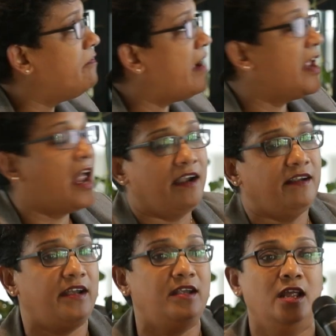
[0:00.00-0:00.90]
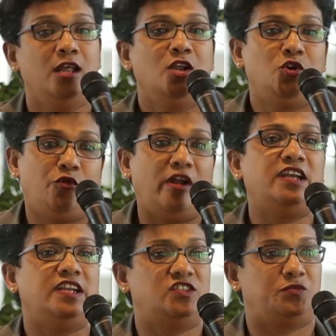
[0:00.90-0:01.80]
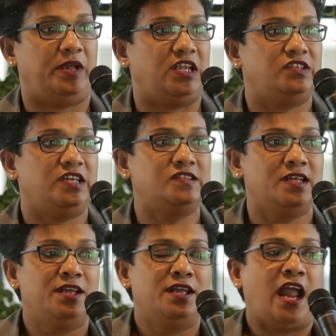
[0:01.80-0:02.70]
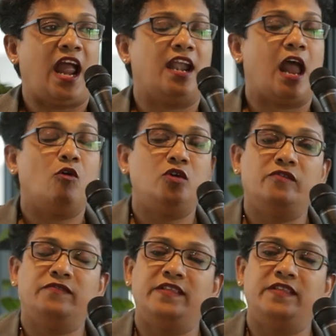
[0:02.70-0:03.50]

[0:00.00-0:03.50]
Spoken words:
520 species, and out of